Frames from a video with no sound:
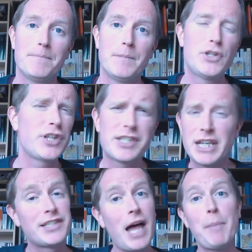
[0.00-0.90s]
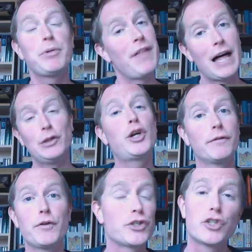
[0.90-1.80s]
Just as an example of that, look at
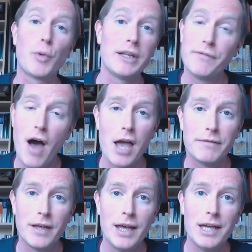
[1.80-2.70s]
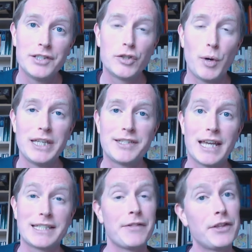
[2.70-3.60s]
verses 25 to
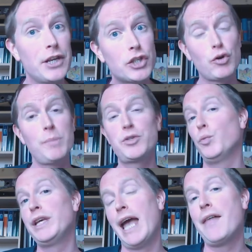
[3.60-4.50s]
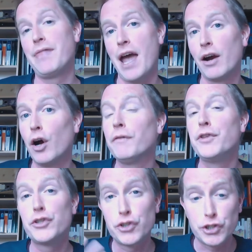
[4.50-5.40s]
26 and the description we get there of
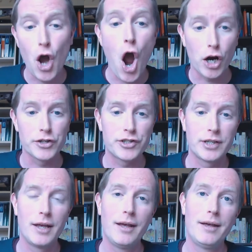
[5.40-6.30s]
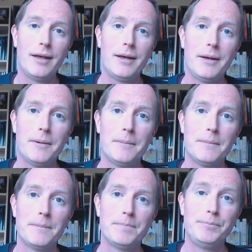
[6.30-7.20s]
the stars.
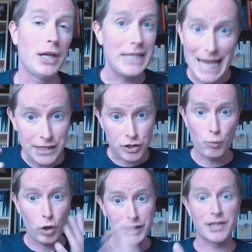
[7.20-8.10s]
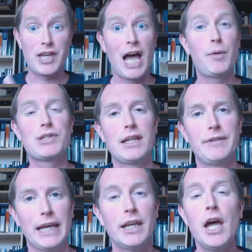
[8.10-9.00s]
Now, in the ancient world Isaiah was
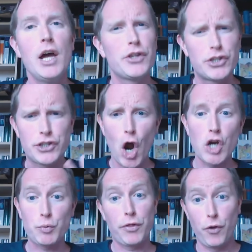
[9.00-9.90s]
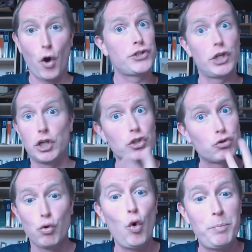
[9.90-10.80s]
living in, the stars were thought to
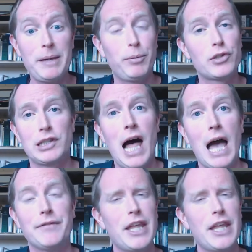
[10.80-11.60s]
control people's lives.